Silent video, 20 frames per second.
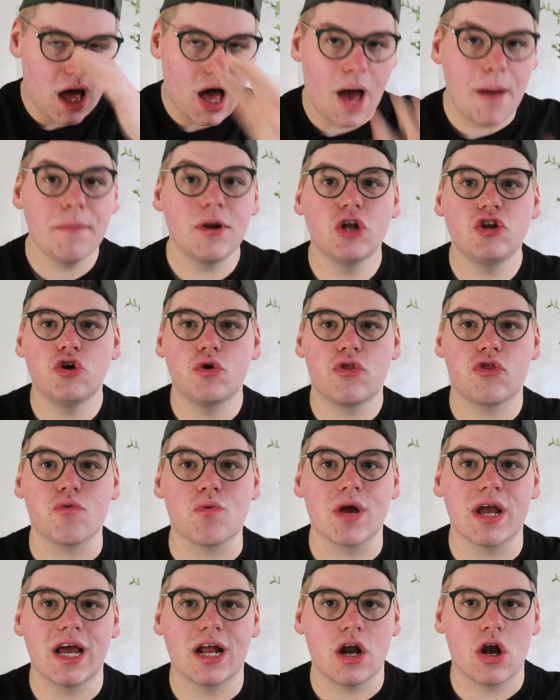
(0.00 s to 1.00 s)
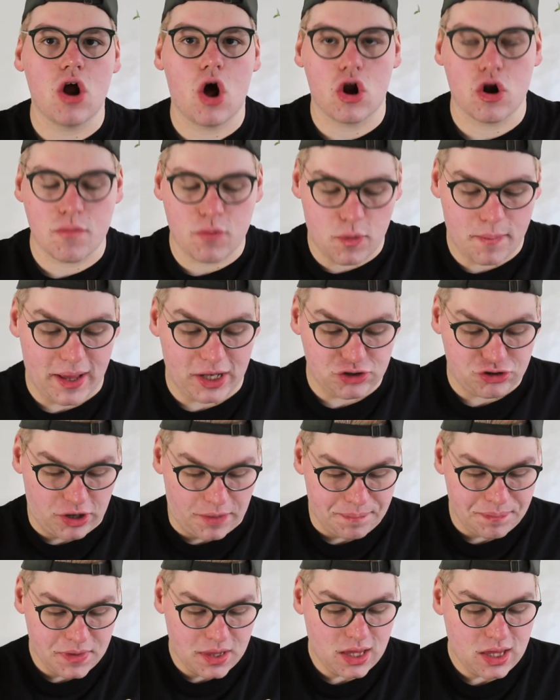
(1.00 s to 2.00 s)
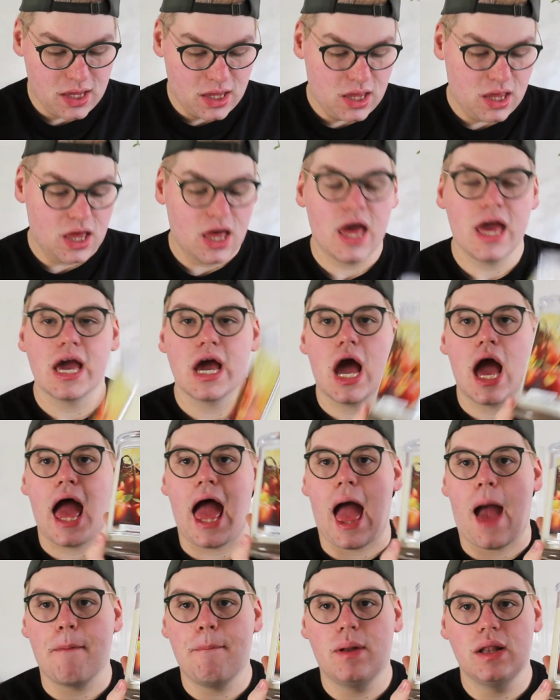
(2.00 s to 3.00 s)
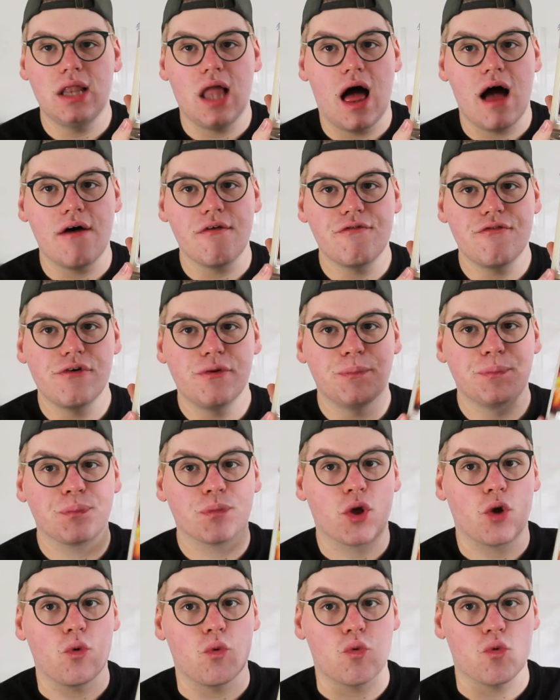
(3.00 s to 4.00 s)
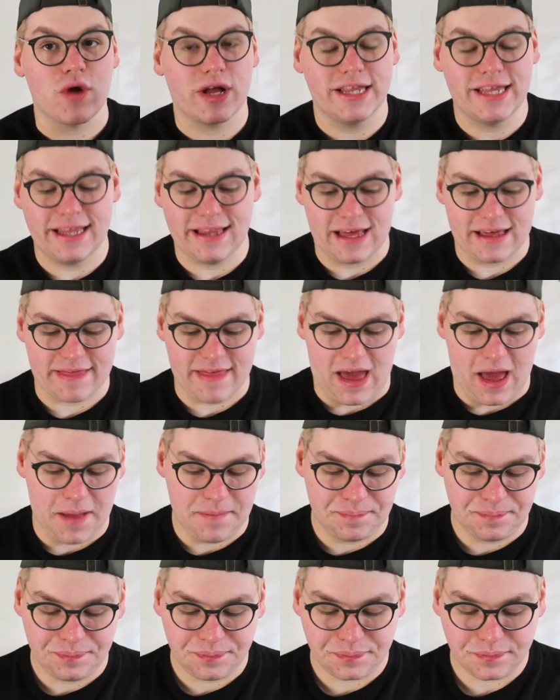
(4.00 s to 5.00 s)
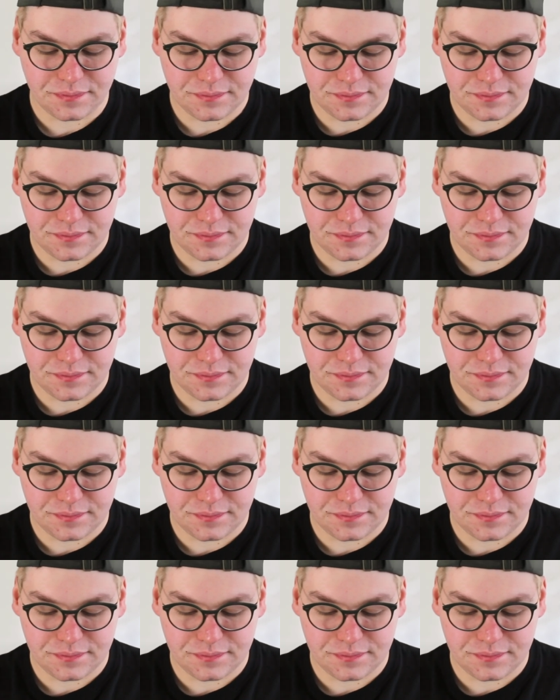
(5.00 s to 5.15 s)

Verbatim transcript: I'm gonna do three and an honorable mention. Apple Love, really like that.